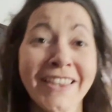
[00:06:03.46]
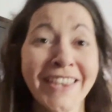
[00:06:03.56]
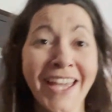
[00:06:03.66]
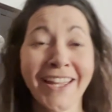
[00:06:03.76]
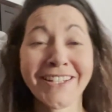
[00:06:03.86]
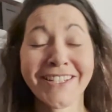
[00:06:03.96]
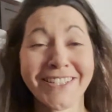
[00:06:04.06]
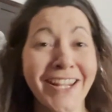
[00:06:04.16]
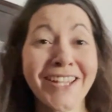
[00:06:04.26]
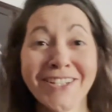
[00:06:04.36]
that
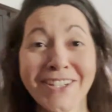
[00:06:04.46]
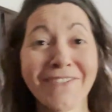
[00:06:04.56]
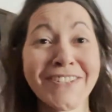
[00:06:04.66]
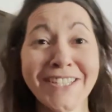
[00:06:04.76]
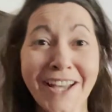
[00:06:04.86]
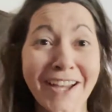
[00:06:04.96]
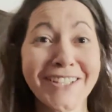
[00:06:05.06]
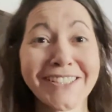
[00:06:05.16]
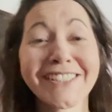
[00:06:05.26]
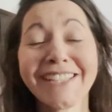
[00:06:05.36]
day shift
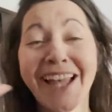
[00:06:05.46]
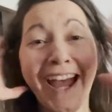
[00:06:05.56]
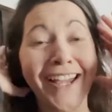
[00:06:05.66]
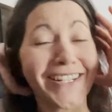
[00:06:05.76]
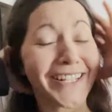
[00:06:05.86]
sucks, that